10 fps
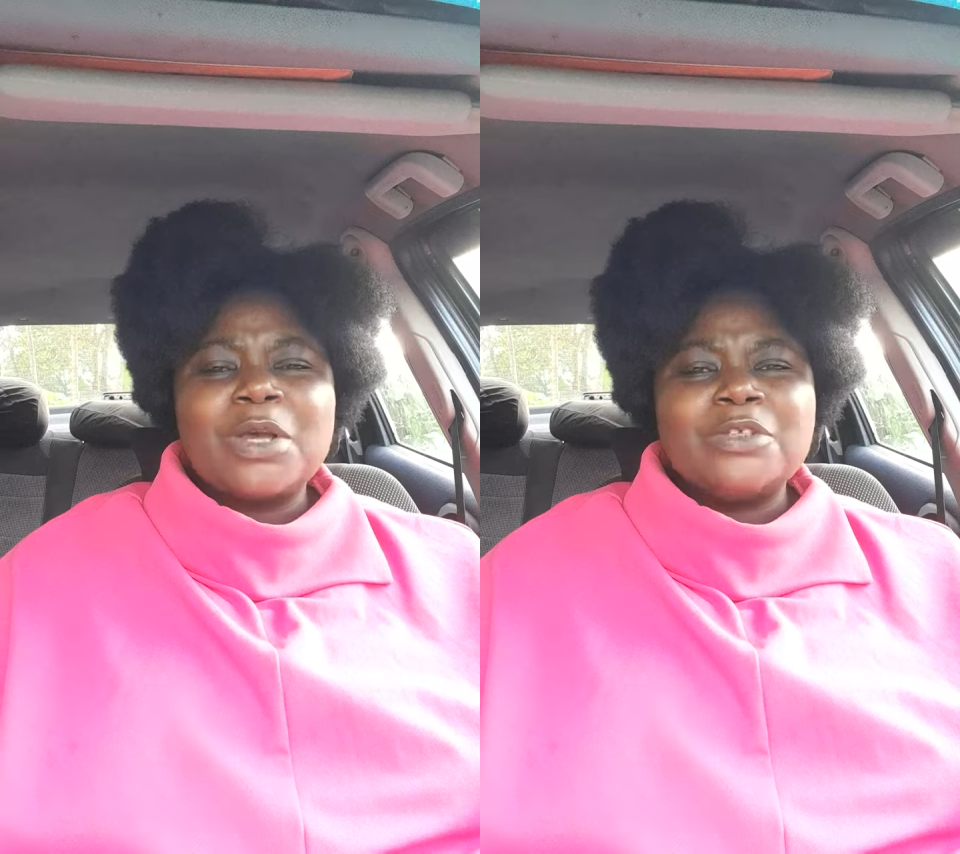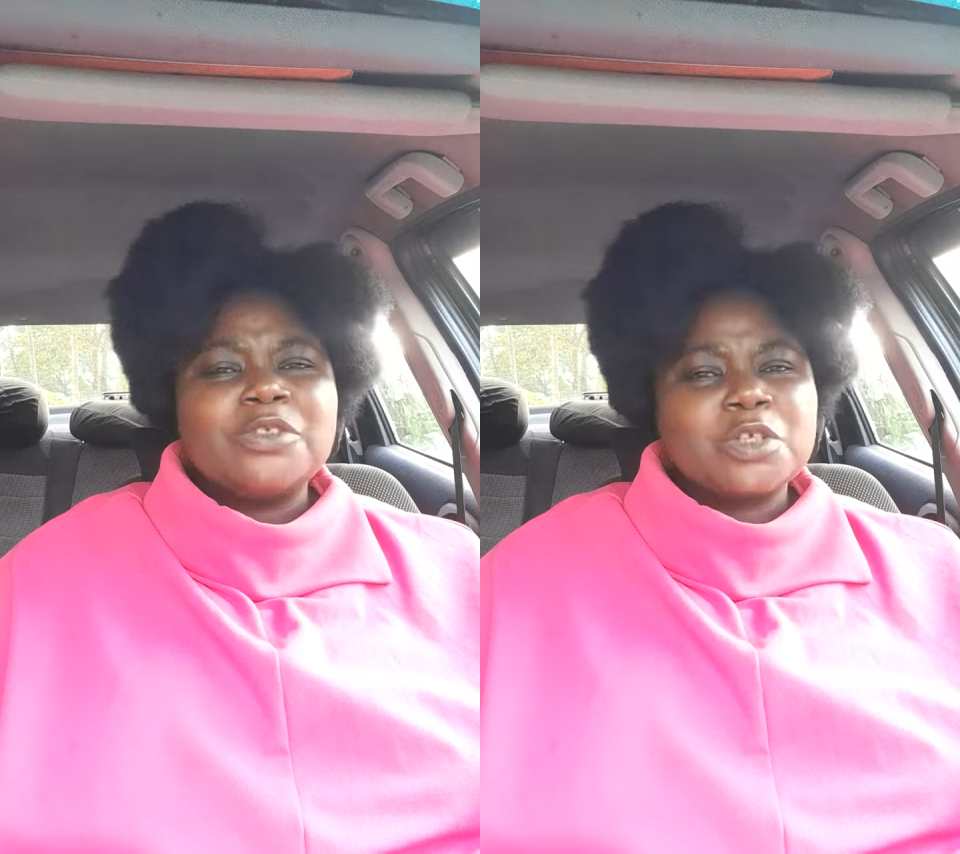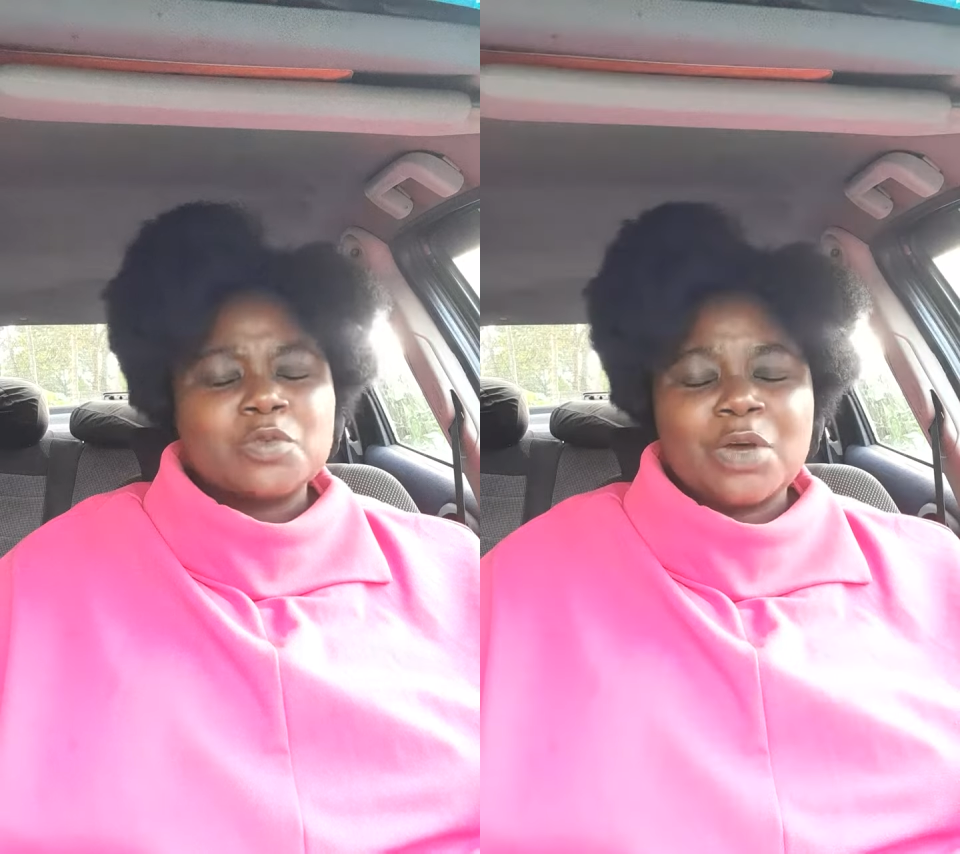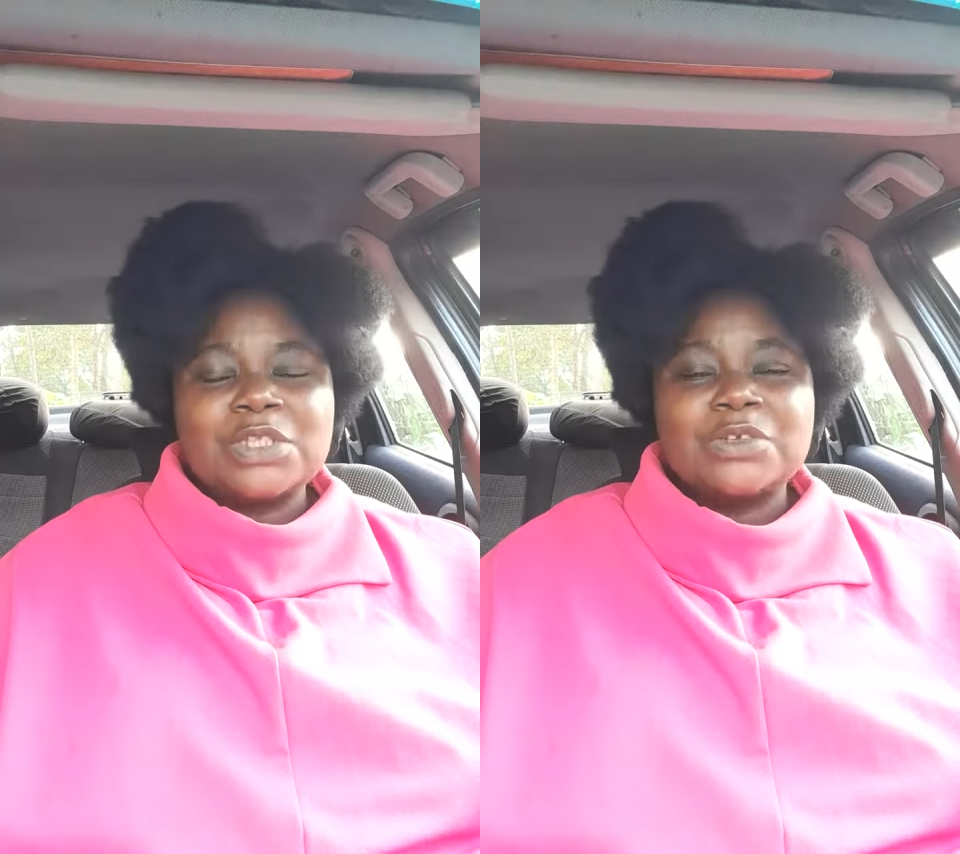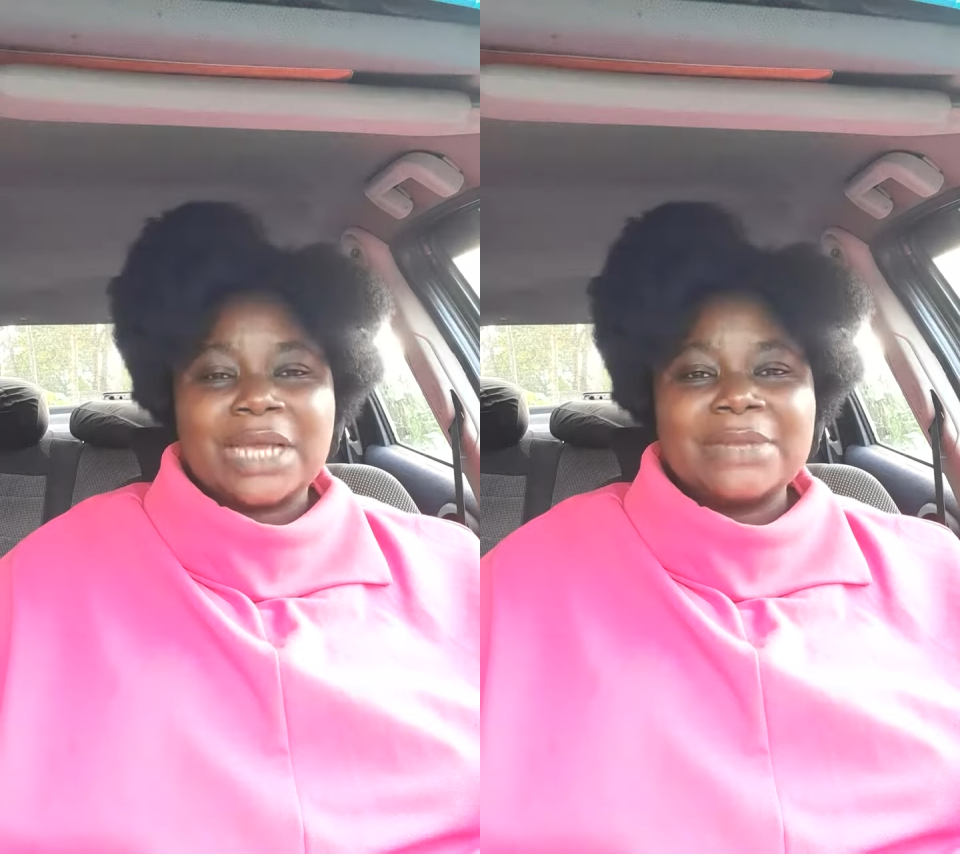where you just
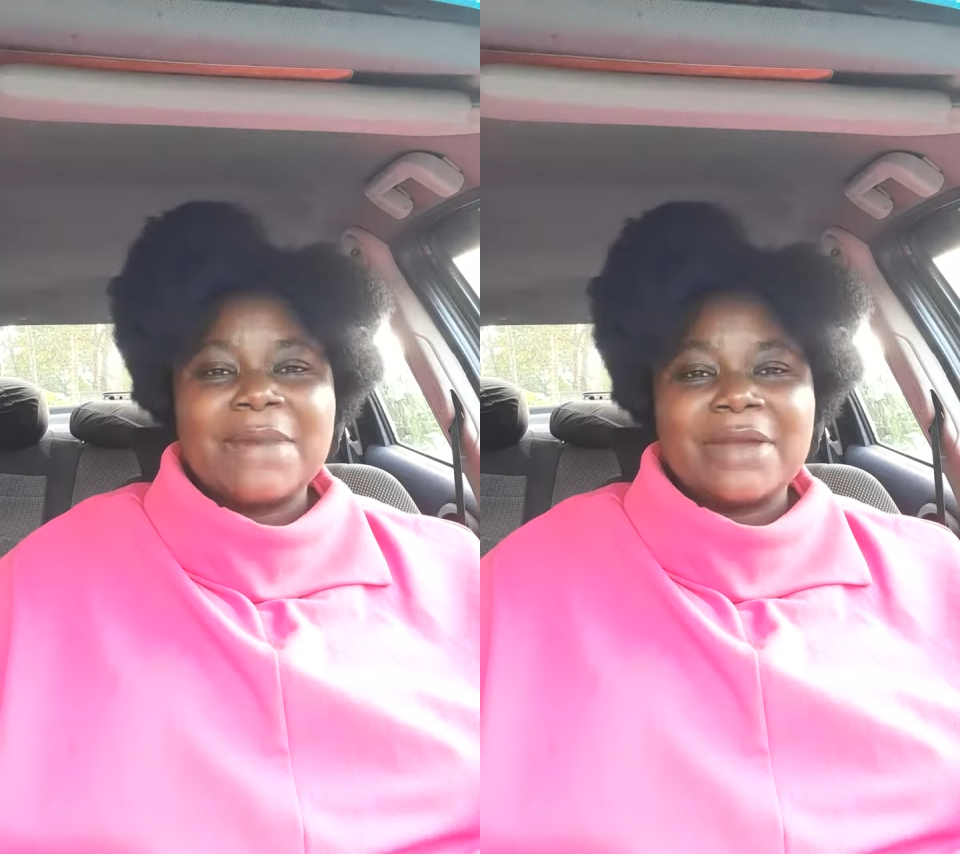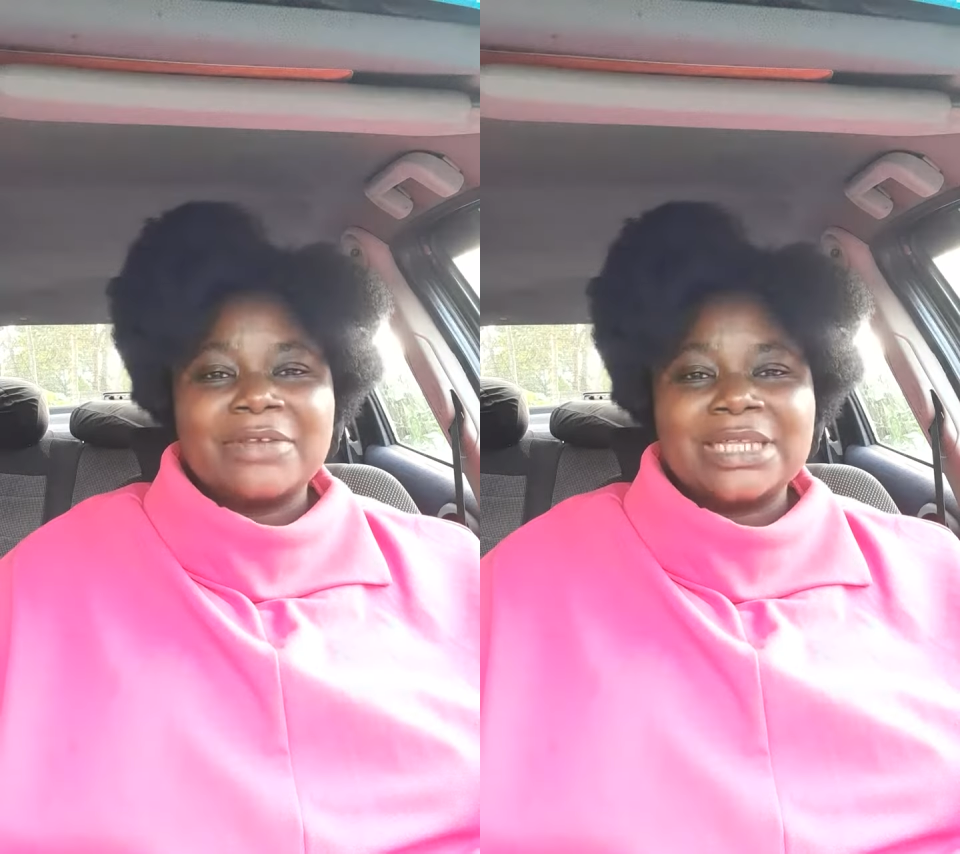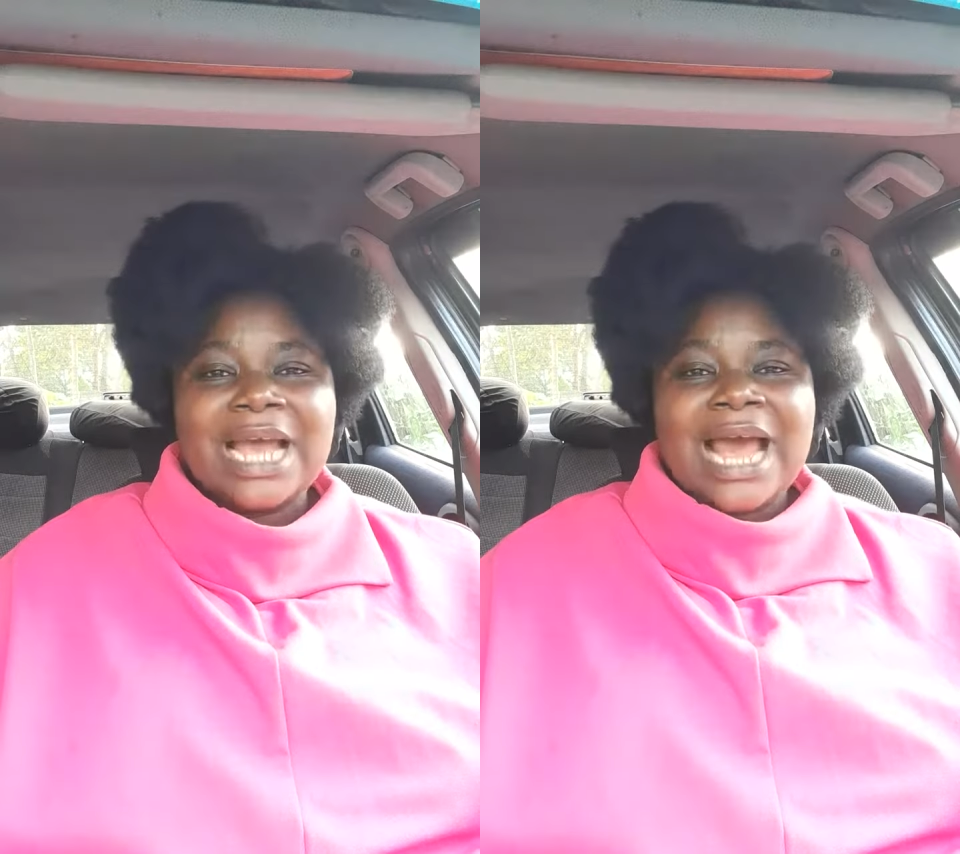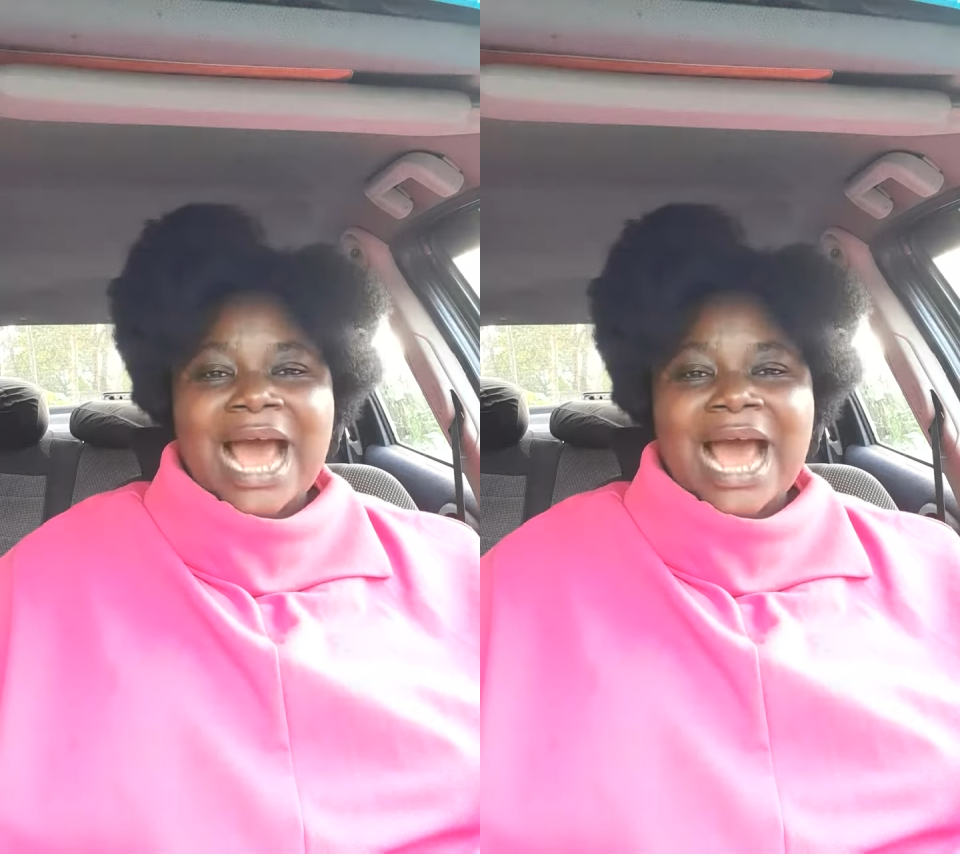want to get married